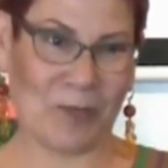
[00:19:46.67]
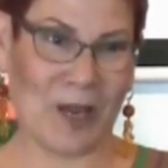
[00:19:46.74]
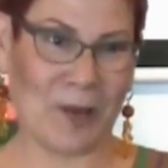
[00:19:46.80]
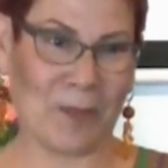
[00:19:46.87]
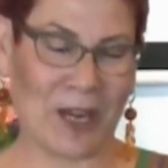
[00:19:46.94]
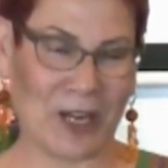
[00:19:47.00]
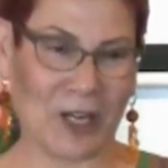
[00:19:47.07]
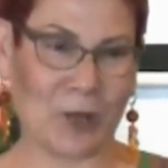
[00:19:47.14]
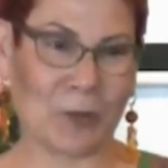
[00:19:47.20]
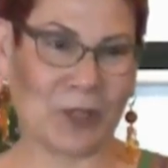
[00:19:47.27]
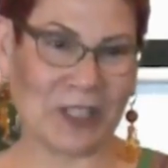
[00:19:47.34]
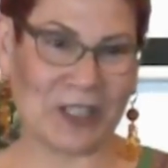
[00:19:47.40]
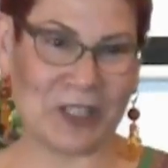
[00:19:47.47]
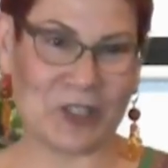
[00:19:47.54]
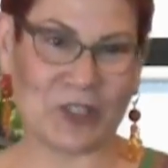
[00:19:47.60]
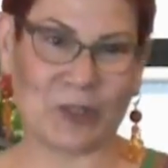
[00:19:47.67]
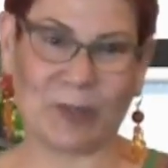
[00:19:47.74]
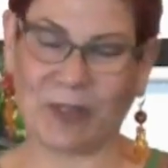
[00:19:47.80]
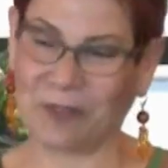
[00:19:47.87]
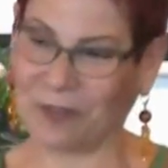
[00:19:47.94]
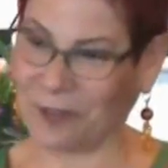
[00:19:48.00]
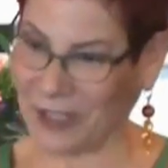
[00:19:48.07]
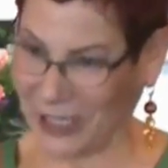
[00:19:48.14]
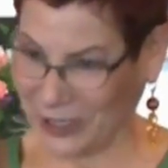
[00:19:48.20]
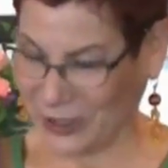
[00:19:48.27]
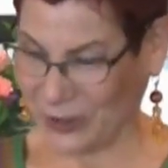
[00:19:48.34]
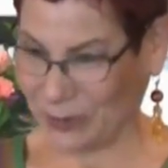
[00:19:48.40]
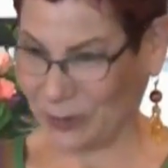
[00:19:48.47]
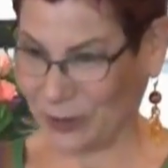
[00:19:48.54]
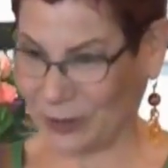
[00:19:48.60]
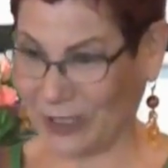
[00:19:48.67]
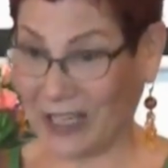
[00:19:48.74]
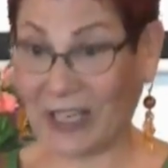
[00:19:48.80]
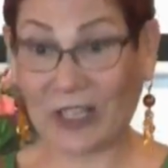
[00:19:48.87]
by my unwillingness to be flexible